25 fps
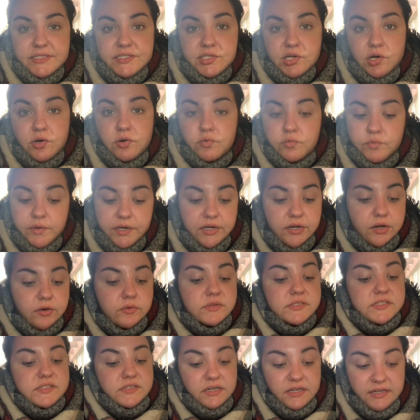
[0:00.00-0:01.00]
So when
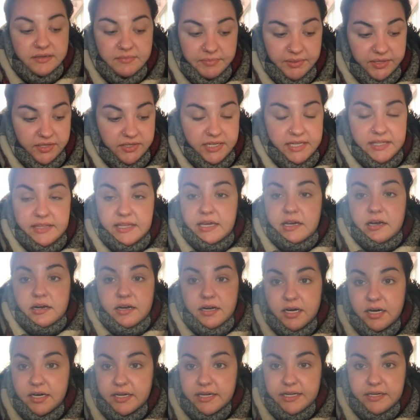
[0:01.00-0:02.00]
Noah started building the
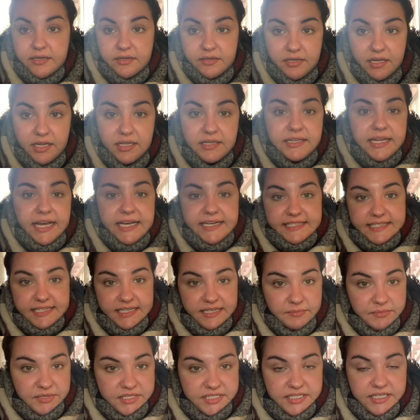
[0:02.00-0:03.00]
ark and
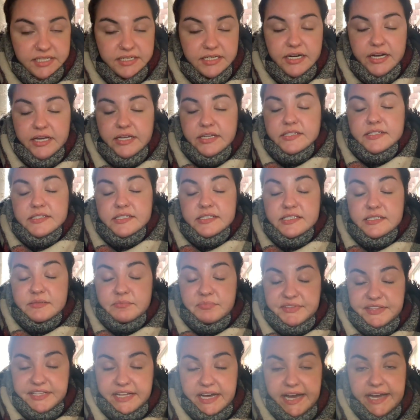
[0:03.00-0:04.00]
collecting materials and
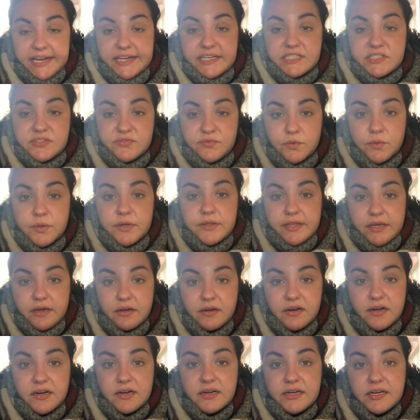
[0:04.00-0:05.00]
supplies for the
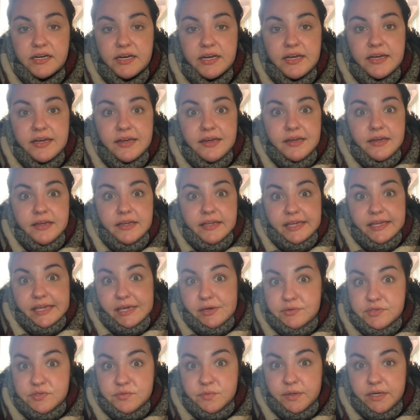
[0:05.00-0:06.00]
ark,
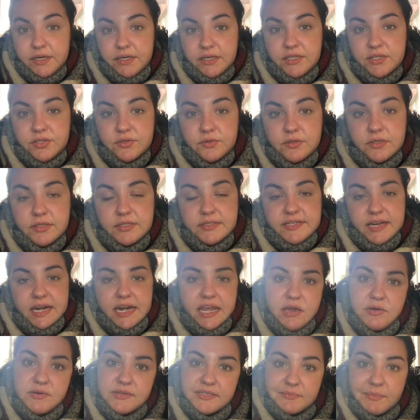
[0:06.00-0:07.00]
he was ridiculed and
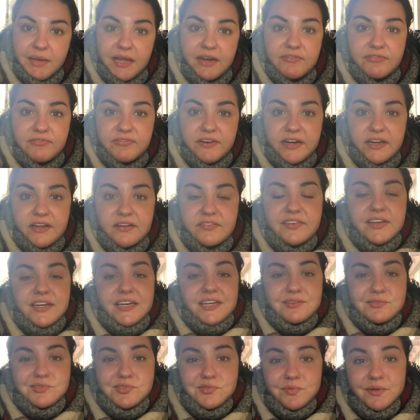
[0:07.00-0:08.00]
he was made fun of and
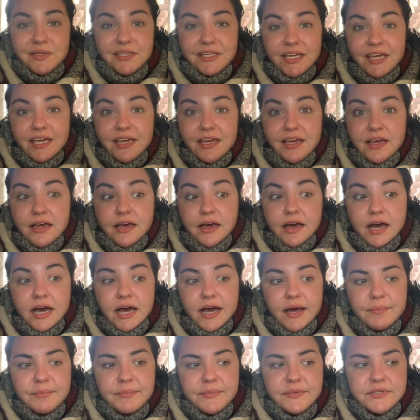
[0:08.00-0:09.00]
he was really
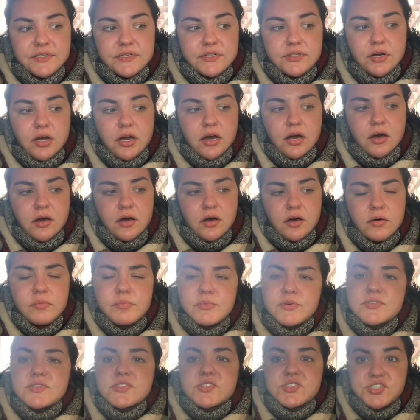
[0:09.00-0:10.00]

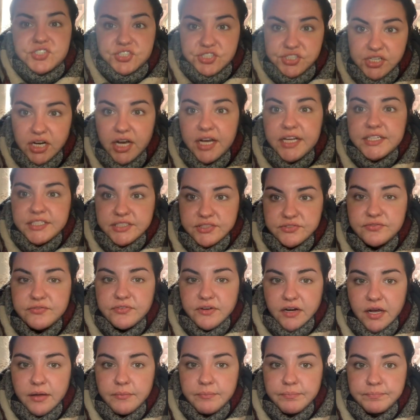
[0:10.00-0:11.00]
almost shunned
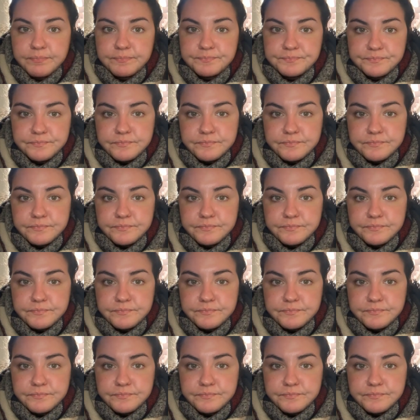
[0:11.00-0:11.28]
from